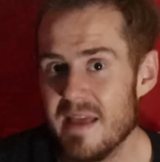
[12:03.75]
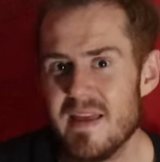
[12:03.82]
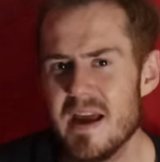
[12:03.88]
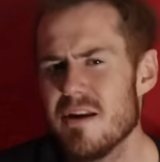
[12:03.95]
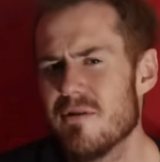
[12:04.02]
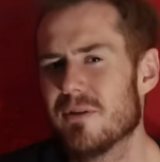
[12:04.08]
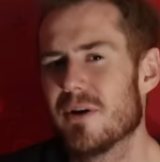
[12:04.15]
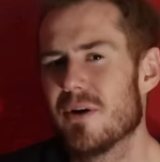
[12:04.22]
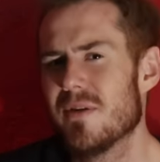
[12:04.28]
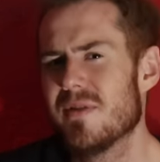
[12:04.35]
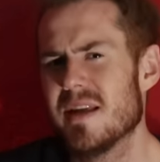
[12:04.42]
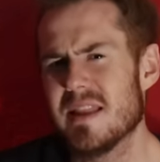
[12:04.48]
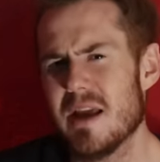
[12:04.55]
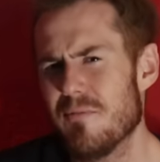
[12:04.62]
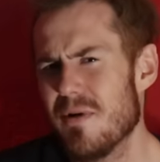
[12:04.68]
and then you learn
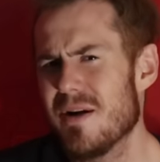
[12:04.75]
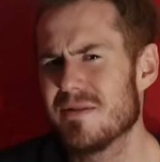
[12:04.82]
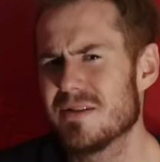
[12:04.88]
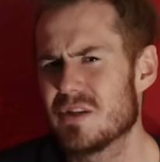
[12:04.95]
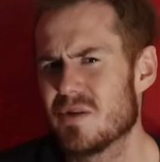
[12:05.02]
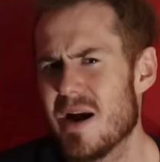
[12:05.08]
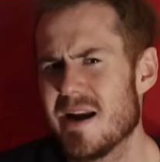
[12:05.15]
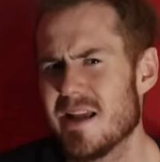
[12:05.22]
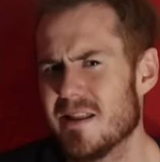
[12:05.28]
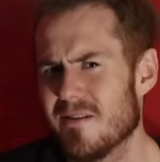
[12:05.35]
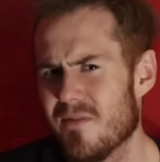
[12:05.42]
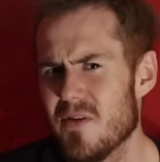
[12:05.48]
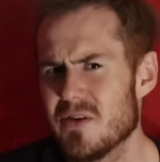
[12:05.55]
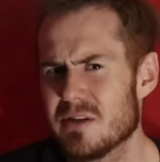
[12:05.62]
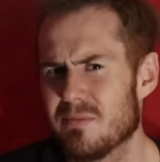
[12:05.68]
that they went on strike in the
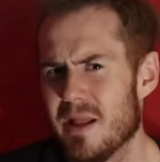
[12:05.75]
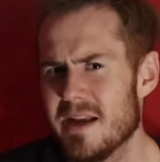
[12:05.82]
first